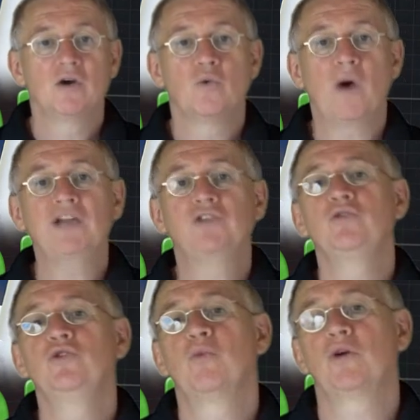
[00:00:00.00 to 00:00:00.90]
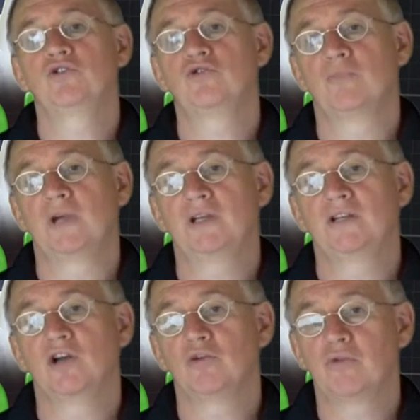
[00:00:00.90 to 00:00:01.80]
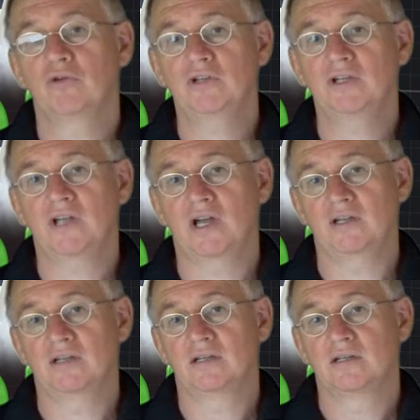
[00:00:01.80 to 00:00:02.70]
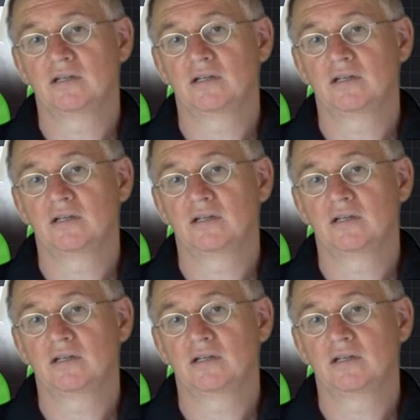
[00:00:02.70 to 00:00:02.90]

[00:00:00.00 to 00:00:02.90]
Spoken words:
Why do you want to make the all-protein diet then?